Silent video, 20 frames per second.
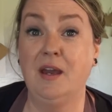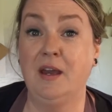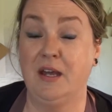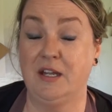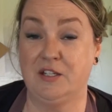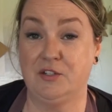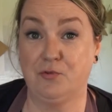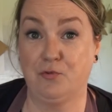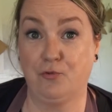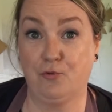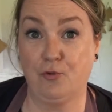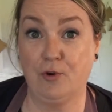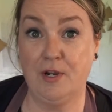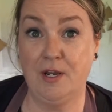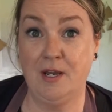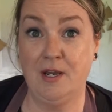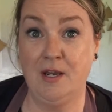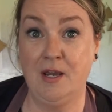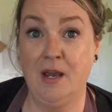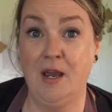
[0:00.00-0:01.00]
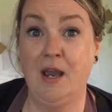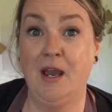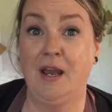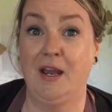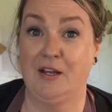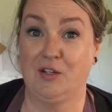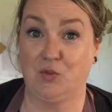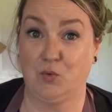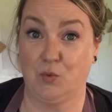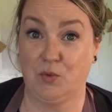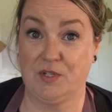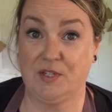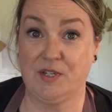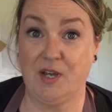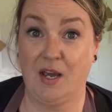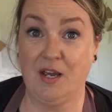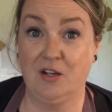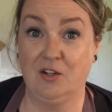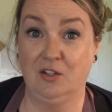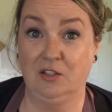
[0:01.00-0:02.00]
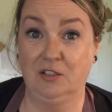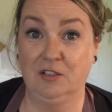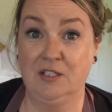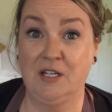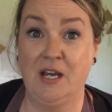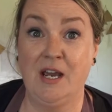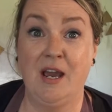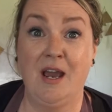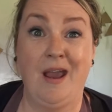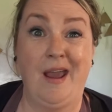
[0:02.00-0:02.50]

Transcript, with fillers: It's free, it's recycled,